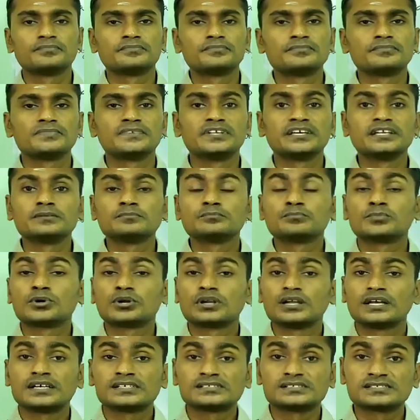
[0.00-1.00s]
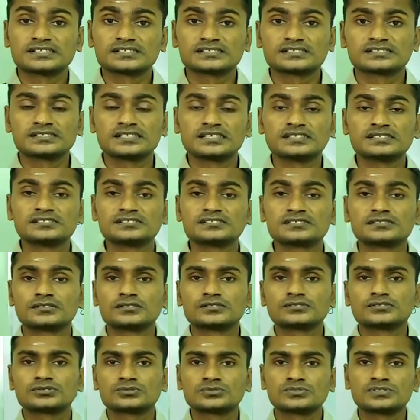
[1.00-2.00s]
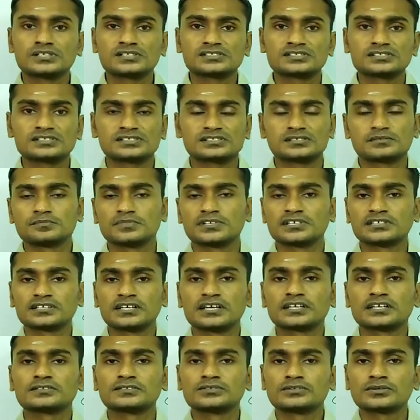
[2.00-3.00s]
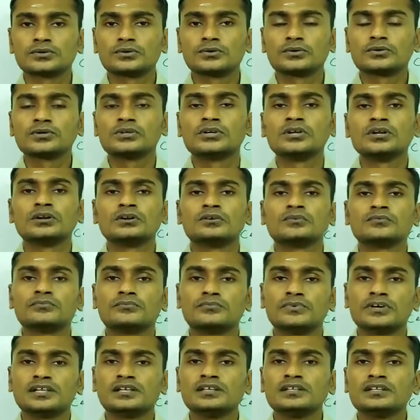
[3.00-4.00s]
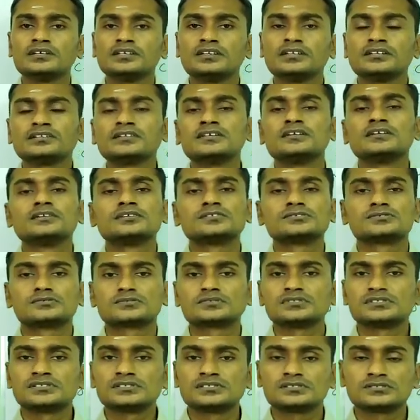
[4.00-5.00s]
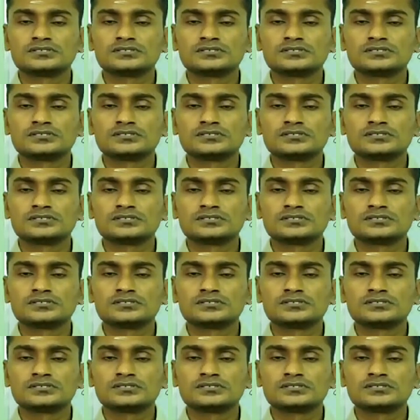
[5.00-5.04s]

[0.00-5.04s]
Then molasses, that is sugar syrup, it can grow well in sugar